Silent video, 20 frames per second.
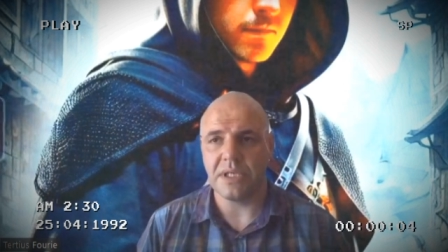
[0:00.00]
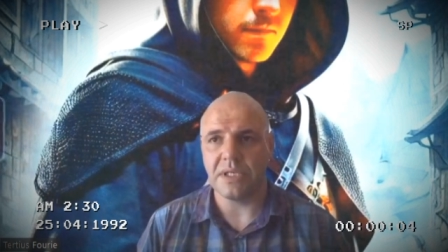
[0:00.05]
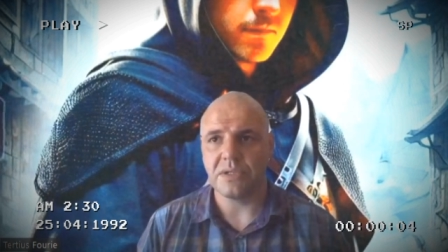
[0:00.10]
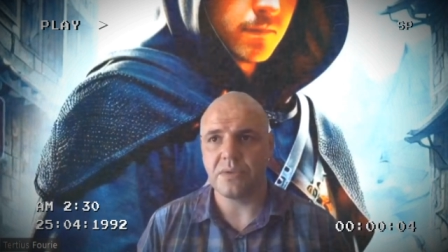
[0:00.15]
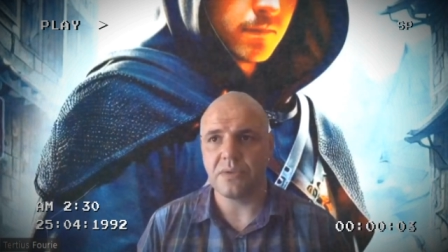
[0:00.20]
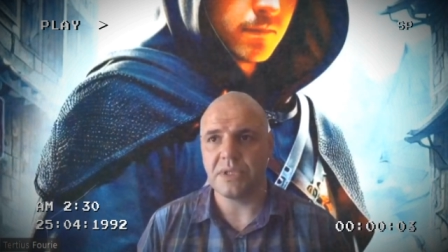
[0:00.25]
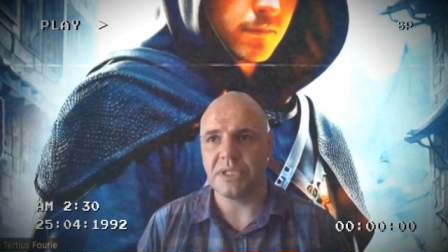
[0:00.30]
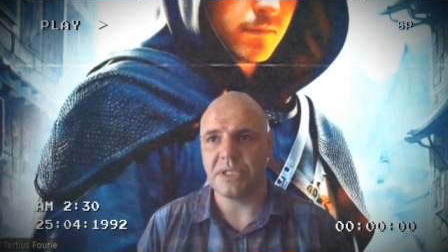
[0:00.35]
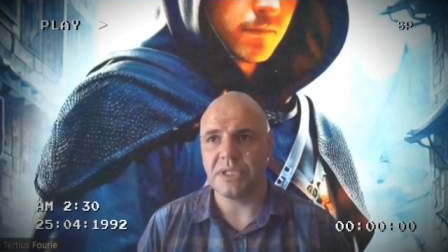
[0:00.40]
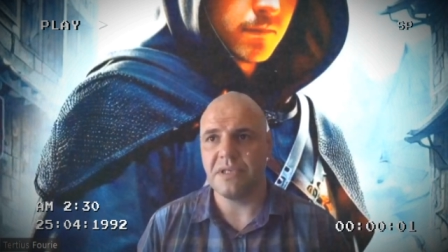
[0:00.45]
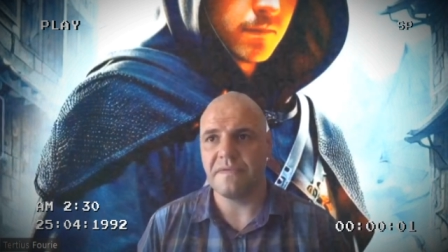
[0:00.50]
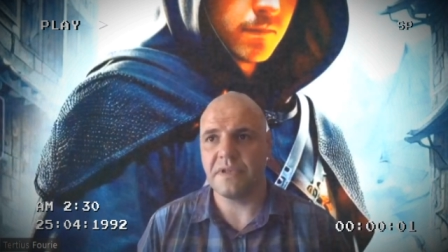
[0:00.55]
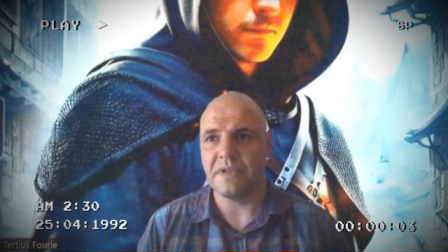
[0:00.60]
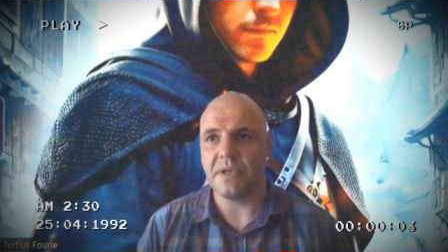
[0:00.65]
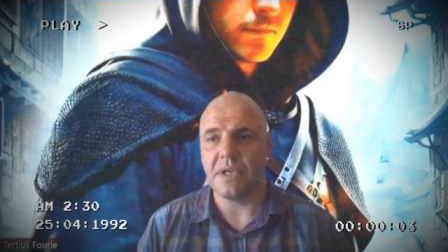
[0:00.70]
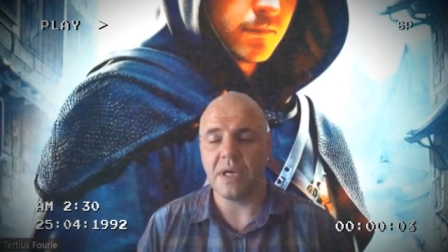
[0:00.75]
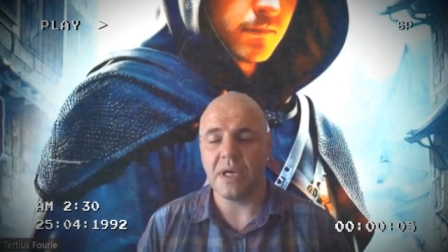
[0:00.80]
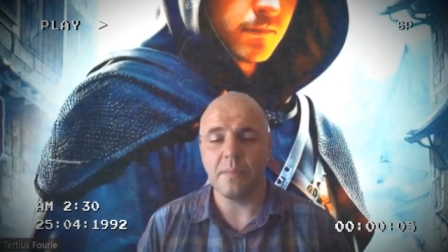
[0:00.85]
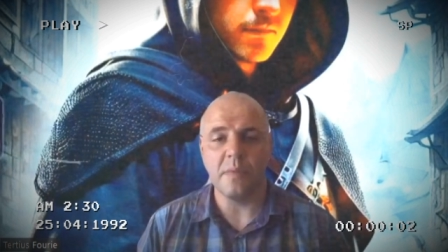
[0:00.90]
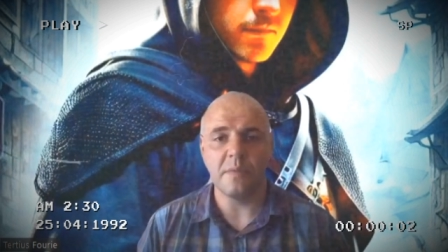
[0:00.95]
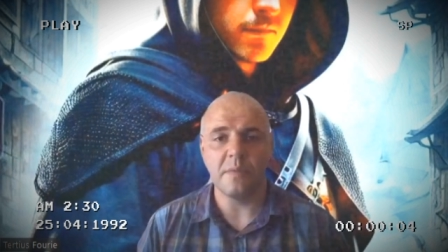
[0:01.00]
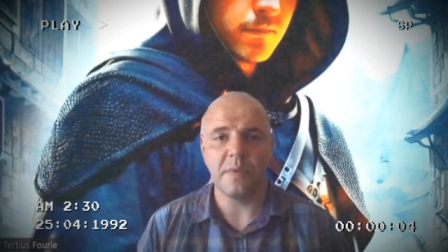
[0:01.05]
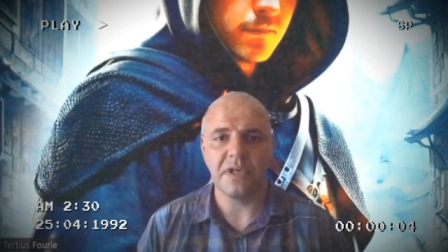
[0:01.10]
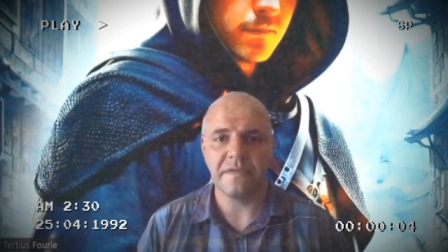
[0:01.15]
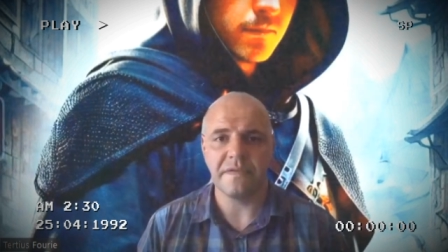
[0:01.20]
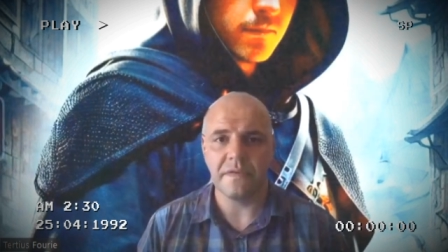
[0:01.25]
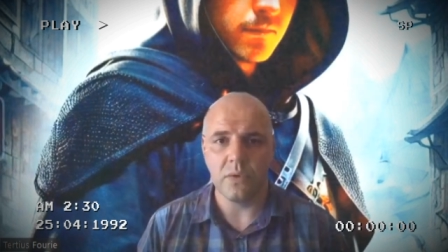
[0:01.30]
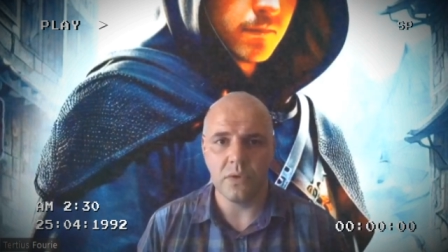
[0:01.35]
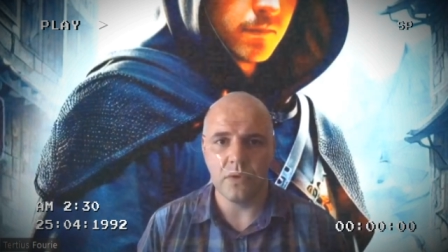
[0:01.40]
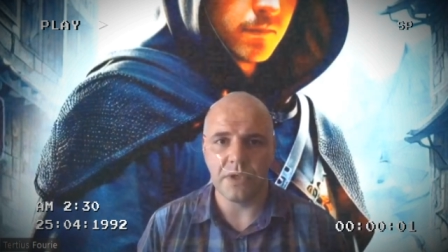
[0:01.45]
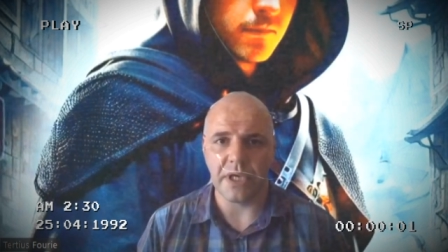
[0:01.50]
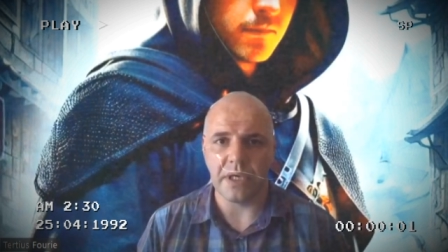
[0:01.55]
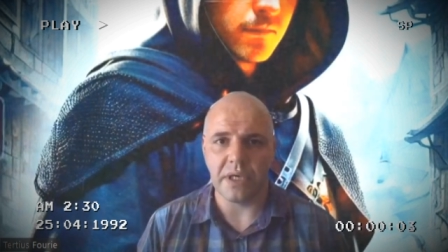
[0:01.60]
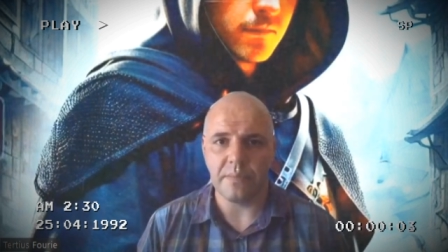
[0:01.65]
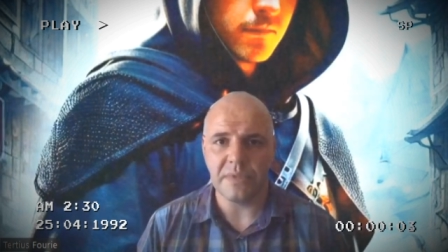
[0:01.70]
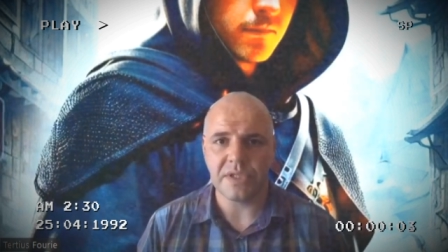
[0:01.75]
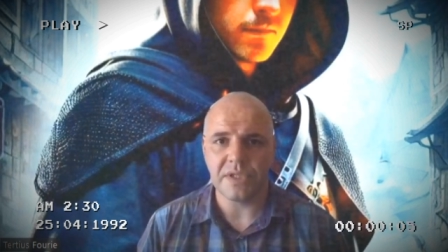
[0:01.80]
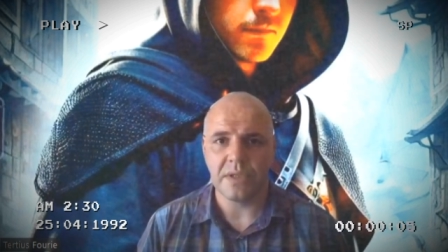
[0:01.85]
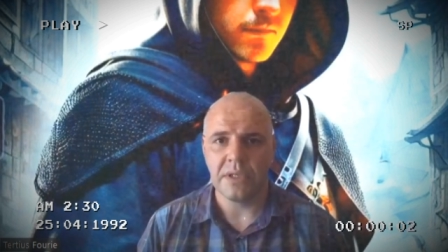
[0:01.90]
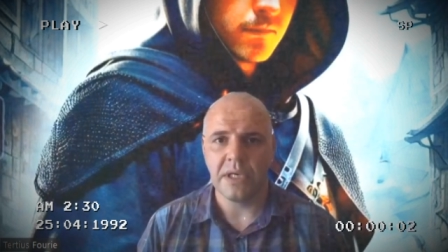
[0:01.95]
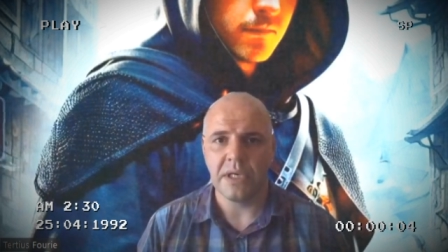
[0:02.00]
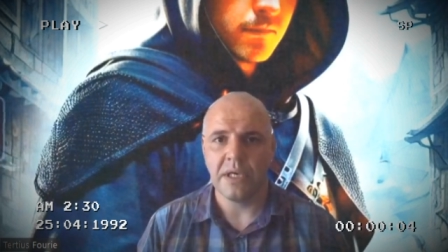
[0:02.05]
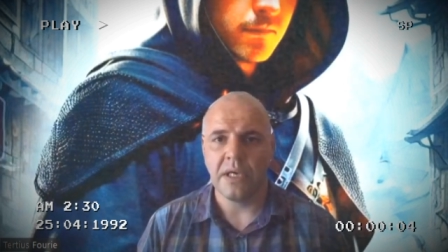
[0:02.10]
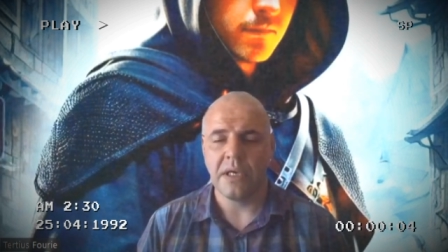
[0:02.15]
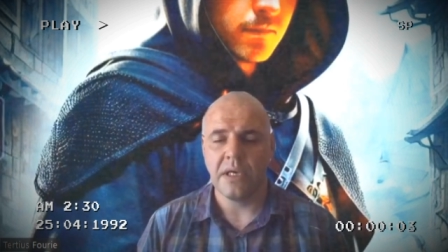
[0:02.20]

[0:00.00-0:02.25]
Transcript: He has received the name above all names.